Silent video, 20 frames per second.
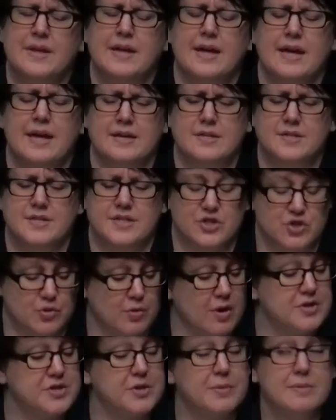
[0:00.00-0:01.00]
And
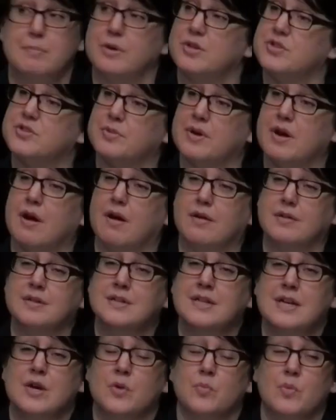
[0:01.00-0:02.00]
Toronto and Montreal,
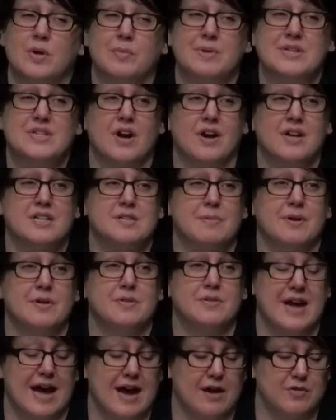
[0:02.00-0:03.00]
where we talked
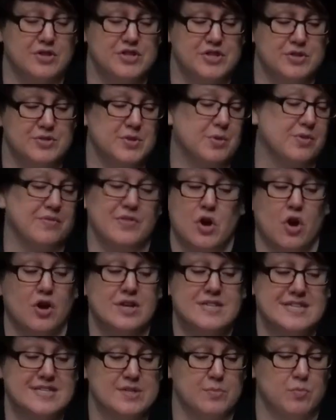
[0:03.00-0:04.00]
about how to do sort of an
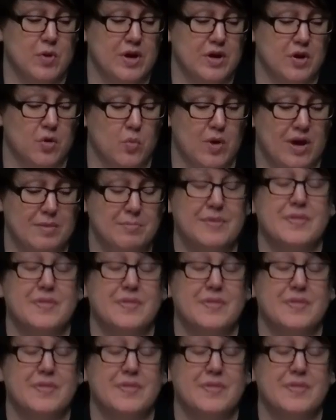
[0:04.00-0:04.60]
autism 101,